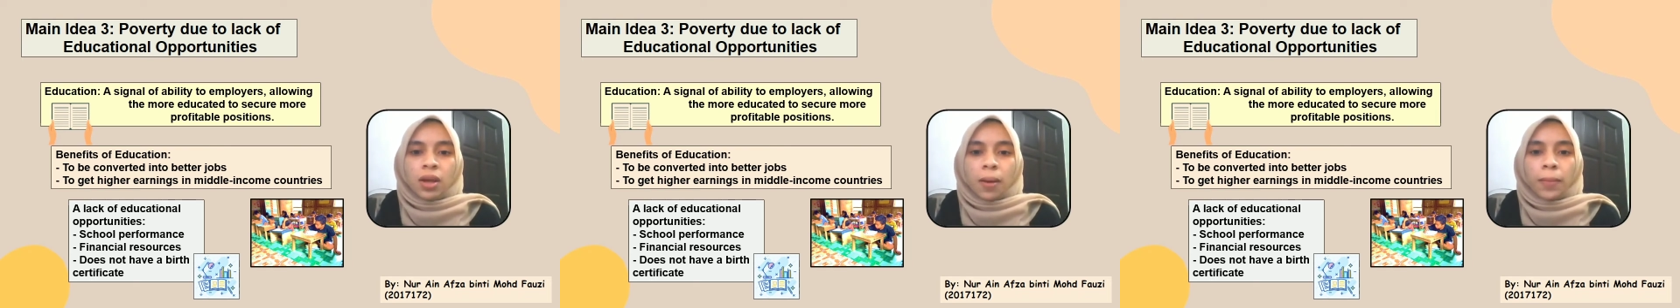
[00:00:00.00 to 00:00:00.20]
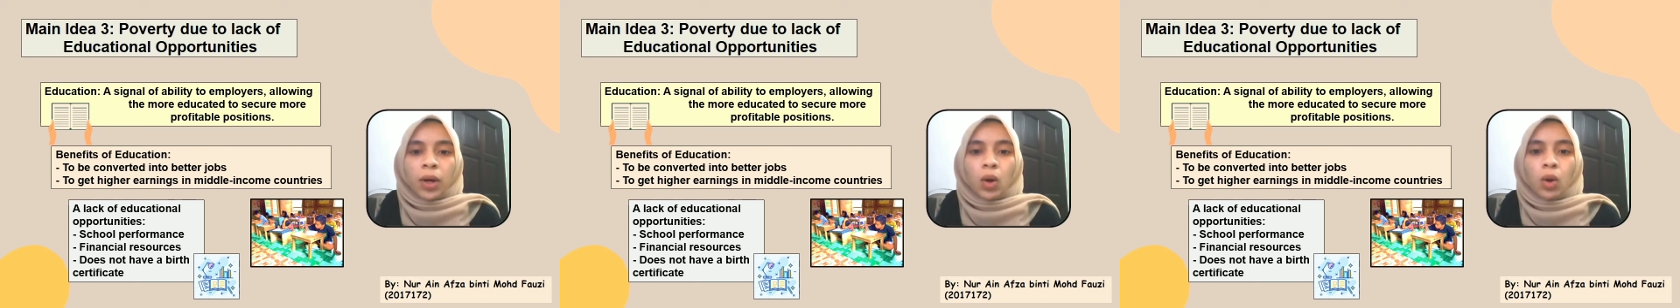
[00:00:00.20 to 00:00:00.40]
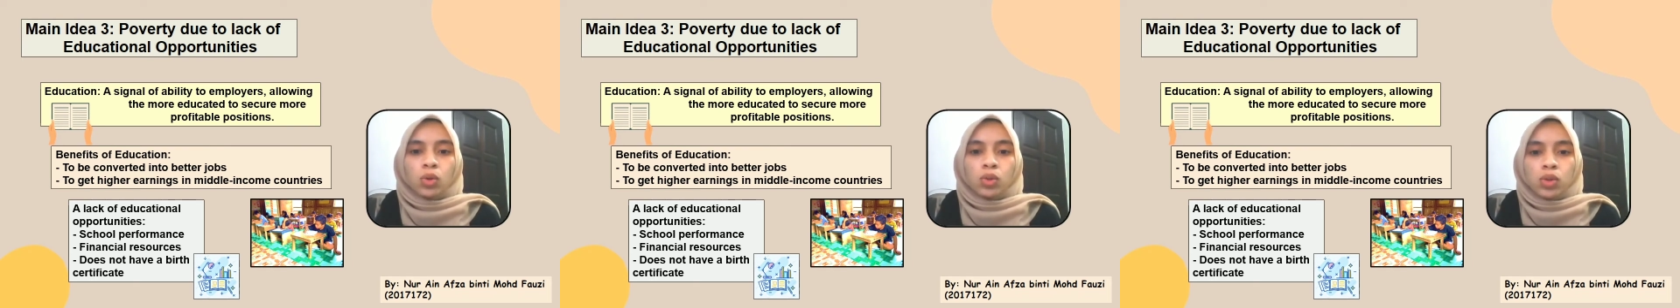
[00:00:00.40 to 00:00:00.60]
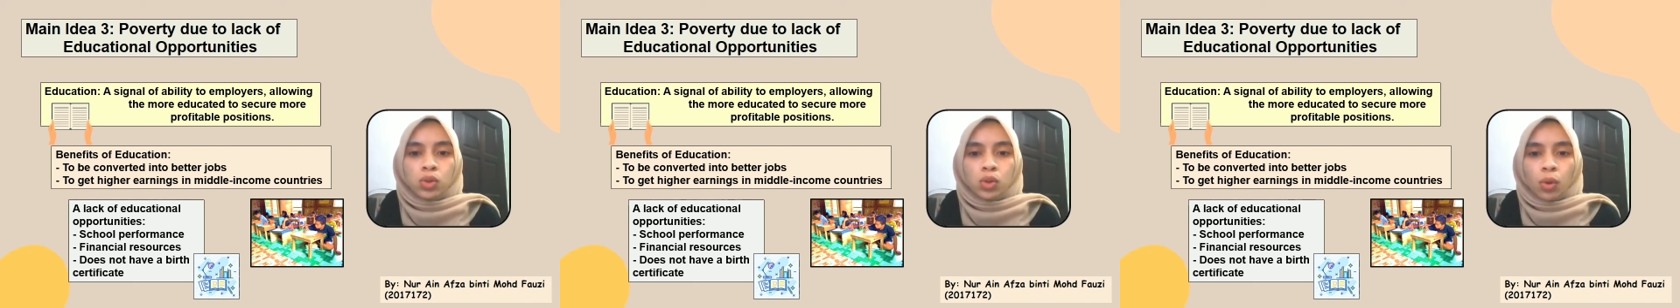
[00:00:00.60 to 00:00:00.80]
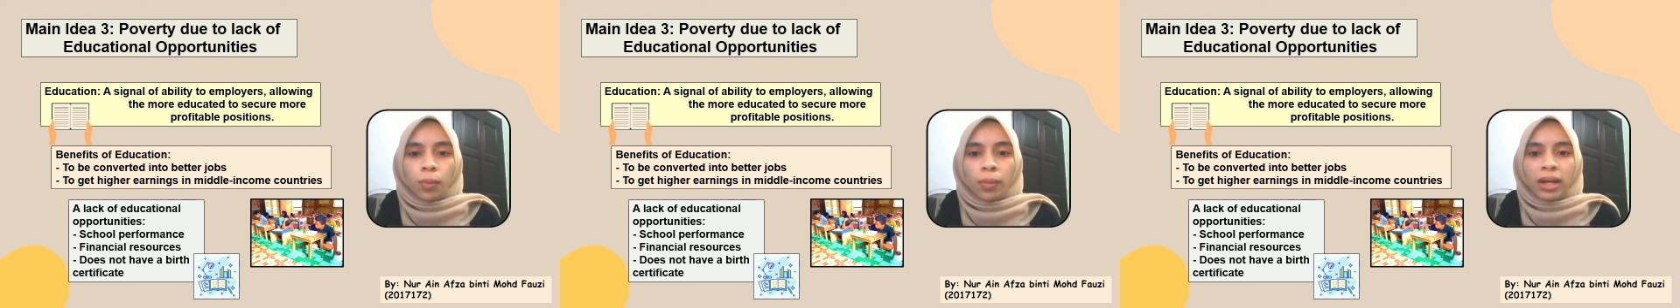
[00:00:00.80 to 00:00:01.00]
but
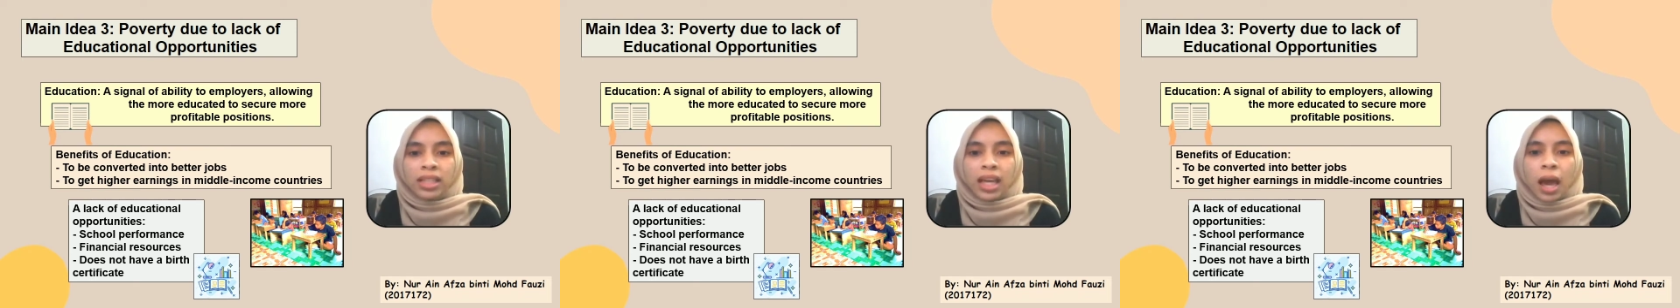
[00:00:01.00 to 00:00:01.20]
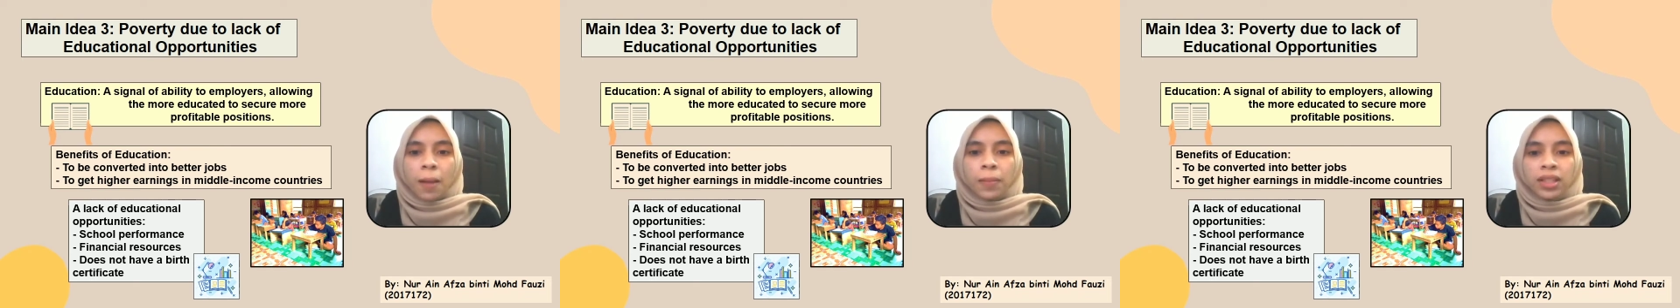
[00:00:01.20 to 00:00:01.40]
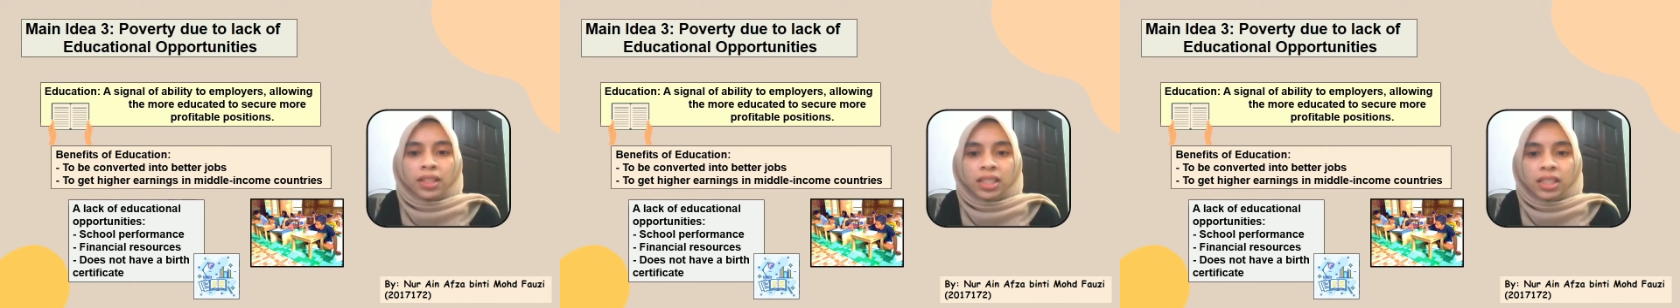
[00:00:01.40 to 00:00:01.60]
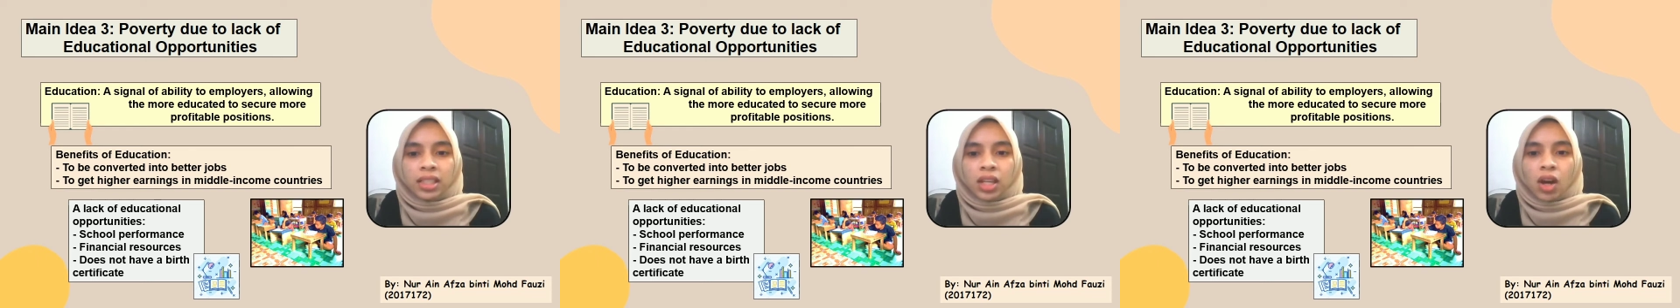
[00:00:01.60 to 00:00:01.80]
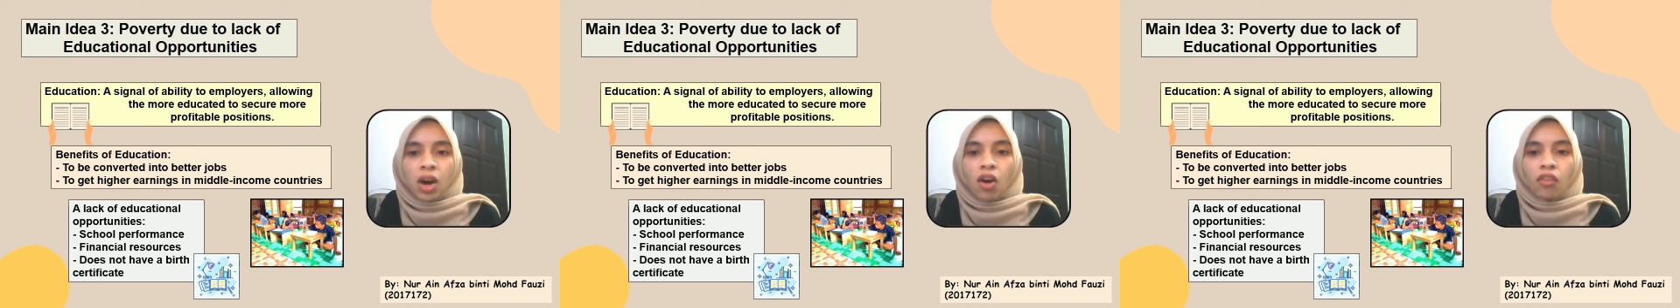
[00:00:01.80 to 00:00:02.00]
also by the ability
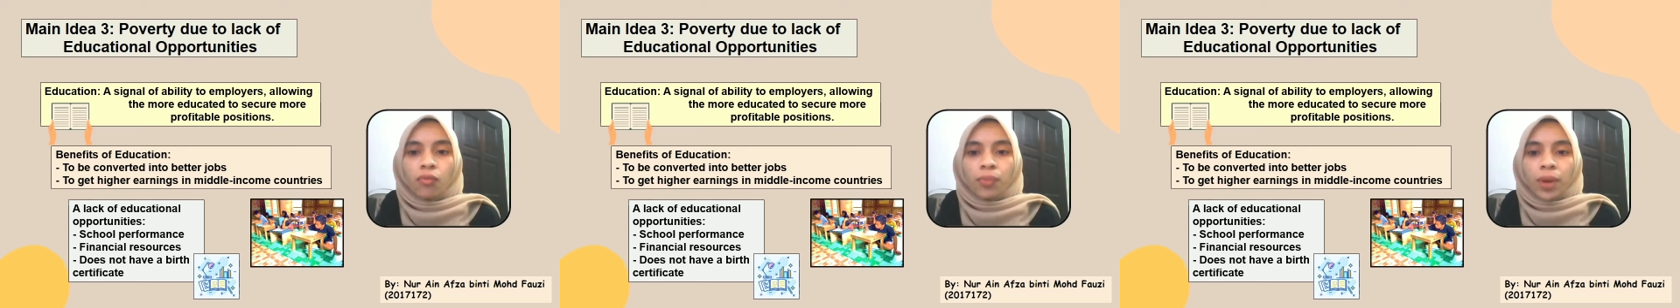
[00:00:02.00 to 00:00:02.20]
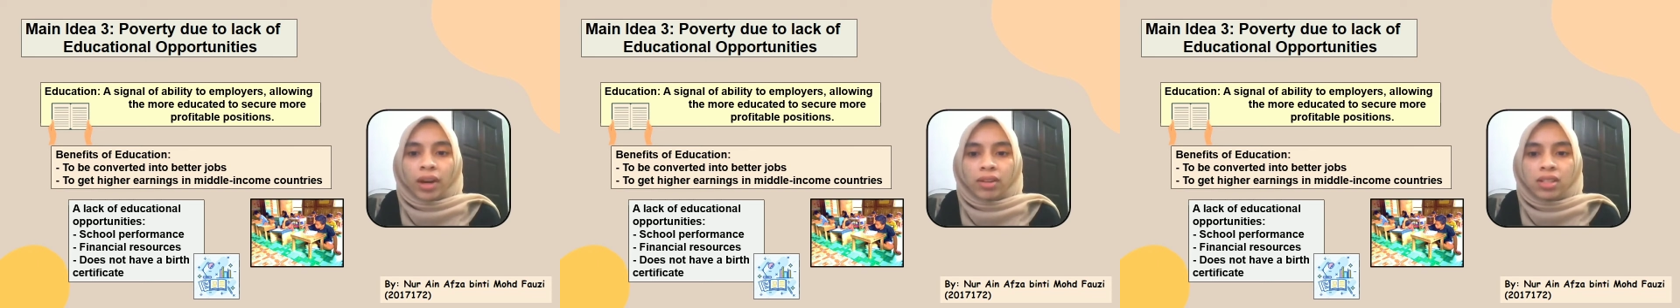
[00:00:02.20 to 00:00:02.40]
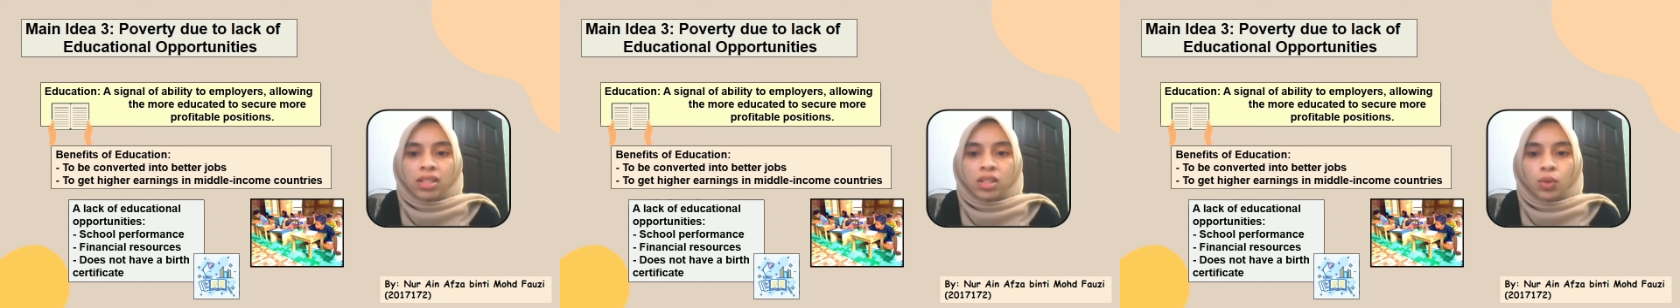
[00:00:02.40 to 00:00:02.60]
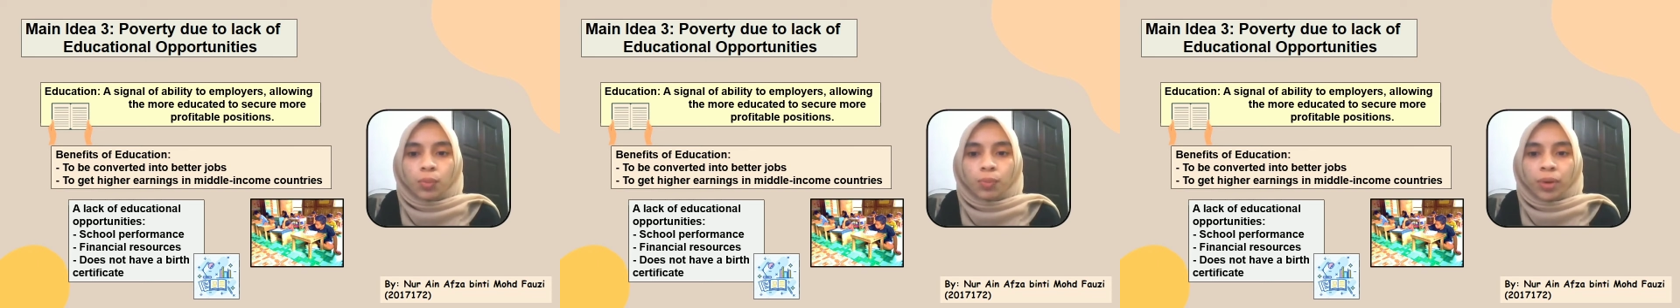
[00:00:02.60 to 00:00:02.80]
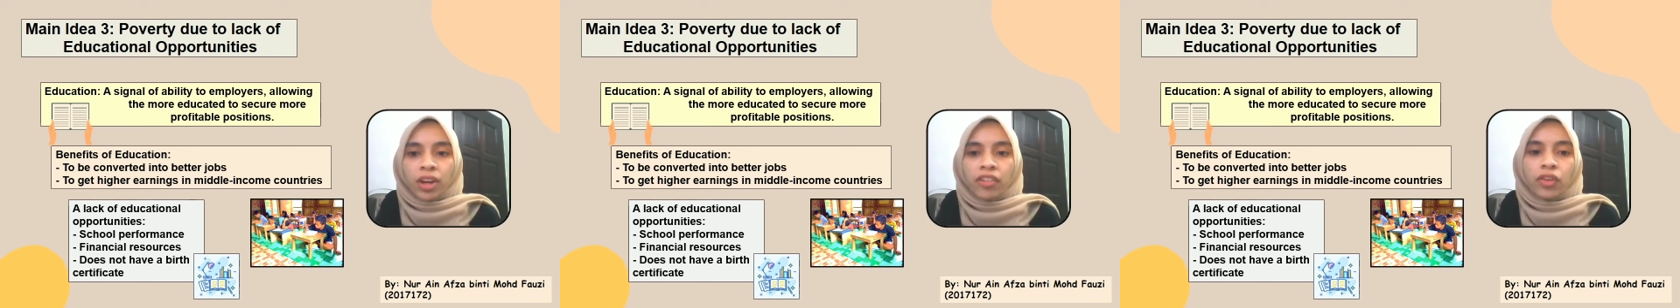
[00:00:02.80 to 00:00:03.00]
of parents to
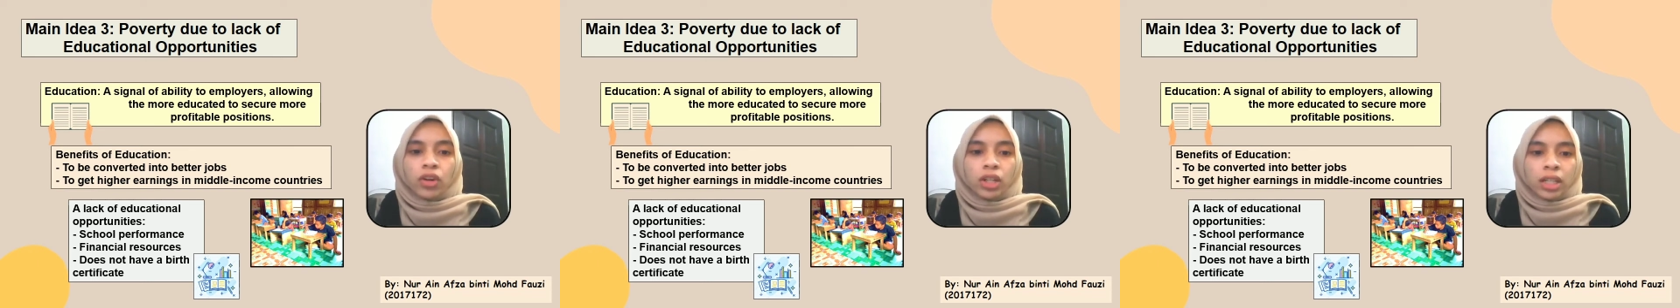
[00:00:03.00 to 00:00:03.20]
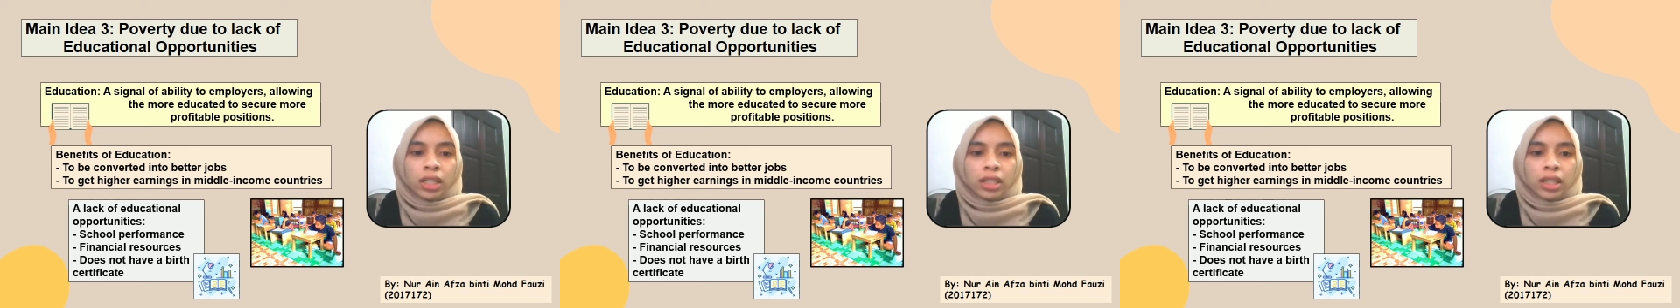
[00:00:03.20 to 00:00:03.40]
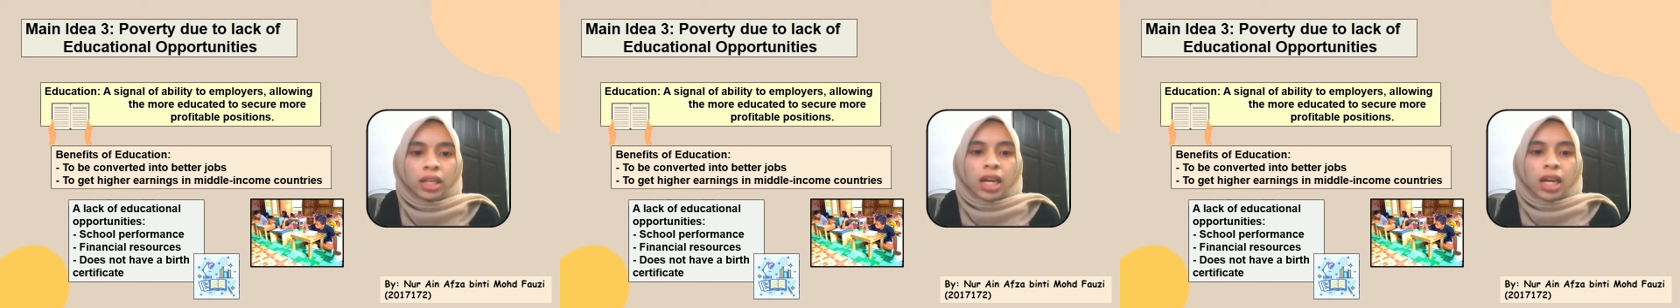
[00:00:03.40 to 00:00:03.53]
pay for it.